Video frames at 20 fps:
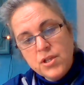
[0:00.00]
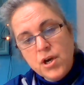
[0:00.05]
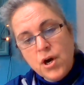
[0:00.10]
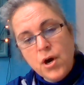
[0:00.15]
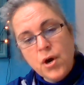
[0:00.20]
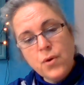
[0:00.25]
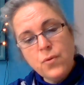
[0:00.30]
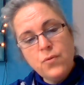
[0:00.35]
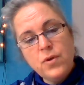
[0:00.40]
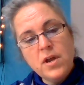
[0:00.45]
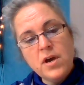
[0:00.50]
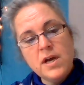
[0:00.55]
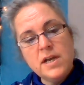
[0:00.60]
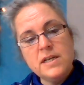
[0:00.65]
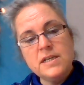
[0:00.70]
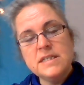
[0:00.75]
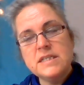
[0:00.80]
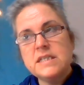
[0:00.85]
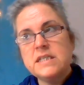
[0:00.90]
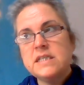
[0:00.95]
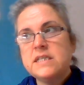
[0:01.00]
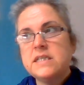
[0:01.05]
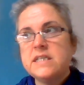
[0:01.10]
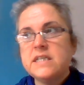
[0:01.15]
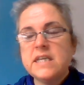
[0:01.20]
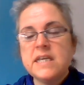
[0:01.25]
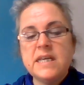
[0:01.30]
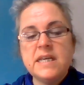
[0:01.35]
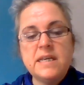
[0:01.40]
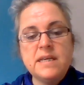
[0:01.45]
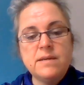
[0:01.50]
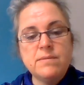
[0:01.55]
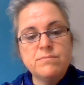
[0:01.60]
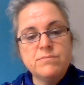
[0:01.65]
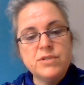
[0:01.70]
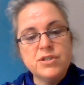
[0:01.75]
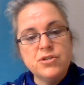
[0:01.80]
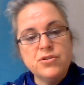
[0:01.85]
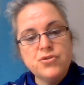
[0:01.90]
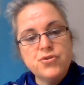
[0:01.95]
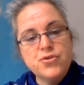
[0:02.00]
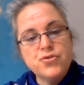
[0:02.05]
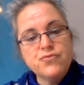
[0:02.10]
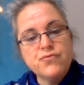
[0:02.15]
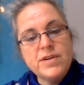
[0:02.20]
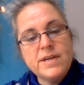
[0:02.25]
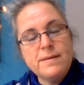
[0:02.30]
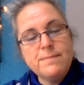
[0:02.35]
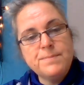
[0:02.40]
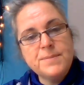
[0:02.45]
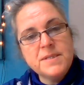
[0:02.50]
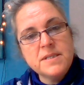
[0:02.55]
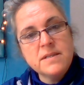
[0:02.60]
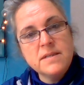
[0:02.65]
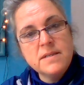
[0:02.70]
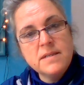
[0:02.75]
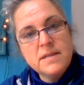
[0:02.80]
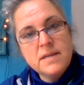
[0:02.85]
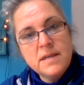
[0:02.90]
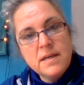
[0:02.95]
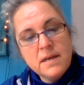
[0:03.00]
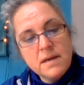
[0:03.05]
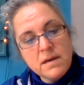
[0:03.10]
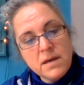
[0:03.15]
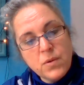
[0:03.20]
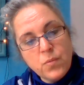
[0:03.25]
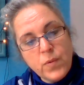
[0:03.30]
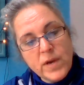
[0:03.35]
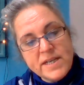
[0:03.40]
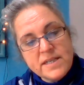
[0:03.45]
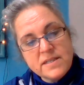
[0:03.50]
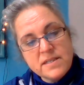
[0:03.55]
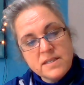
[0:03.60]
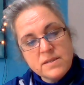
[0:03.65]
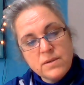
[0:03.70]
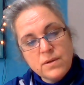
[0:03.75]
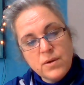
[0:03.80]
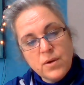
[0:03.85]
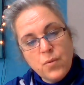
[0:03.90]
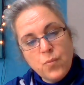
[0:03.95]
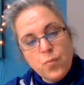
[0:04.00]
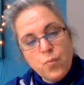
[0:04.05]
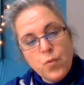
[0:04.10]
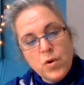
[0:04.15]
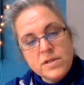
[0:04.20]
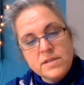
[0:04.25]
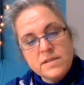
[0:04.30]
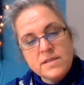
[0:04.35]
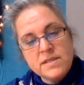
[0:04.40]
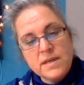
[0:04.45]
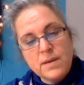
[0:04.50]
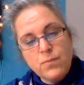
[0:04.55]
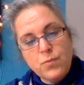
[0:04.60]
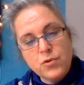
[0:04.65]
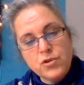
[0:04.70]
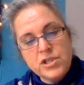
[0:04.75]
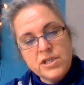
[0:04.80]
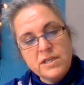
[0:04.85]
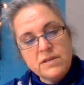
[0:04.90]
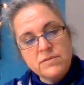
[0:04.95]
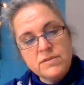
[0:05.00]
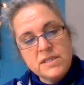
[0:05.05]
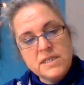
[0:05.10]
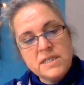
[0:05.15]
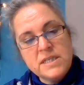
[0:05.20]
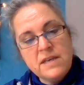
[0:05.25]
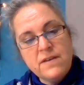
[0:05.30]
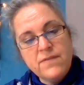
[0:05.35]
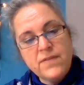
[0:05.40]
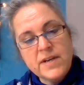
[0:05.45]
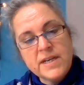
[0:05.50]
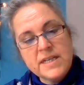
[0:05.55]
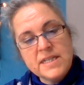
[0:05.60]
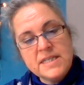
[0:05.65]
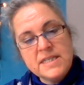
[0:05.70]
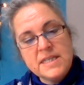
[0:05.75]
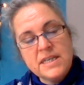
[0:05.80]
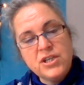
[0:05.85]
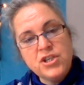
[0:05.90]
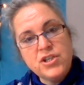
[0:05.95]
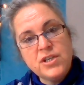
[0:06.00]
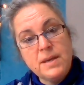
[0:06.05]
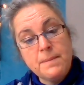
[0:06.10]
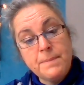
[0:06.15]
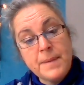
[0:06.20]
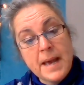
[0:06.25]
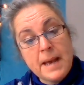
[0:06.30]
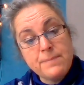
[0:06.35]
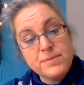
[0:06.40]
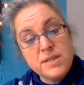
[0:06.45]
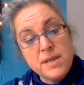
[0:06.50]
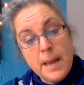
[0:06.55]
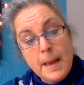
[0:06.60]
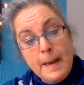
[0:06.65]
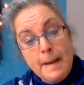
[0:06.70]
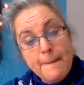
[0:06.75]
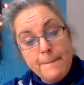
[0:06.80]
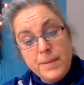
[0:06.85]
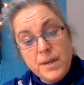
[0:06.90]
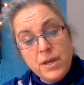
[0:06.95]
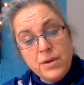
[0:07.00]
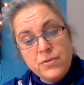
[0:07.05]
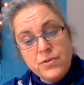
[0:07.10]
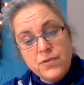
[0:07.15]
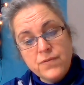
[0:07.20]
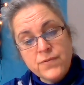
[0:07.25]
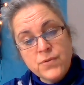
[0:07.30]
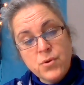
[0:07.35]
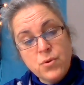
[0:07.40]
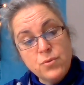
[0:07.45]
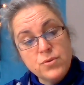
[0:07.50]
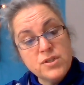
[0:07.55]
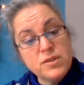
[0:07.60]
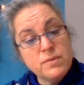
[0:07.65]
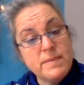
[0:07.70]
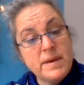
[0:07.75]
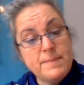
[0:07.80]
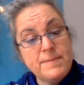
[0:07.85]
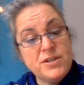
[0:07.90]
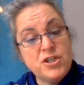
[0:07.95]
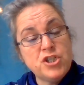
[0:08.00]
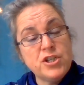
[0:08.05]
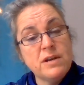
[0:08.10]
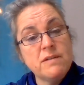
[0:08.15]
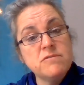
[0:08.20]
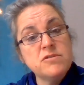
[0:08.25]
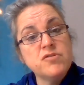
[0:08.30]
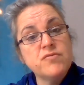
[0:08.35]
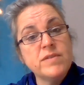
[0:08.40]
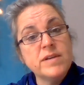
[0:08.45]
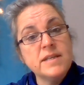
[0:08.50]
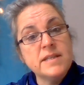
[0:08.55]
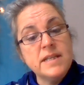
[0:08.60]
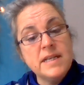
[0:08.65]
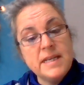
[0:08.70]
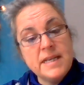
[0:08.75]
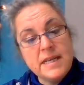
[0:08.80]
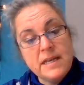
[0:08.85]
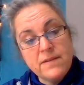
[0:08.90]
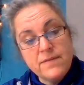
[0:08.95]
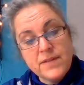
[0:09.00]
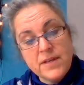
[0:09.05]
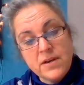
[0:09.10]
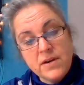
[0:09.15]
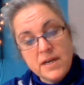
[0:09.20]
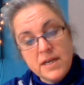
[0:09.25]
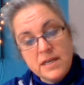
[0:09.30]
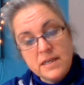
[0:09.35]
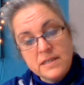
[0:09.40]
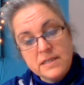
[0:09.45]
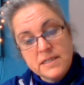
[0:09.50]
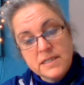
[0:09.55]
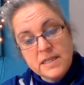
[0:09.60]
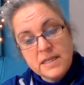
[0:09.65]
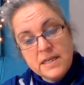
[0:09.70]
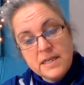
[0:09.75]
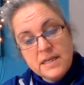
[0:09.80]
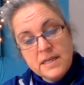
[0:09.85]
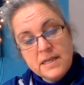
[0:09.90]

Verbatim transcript: The whole island steamed and dripped. I went at uh, once up Watch Hill to see if I could see a ship, perhaps blown off course or maybe sheltering in the lee of the island.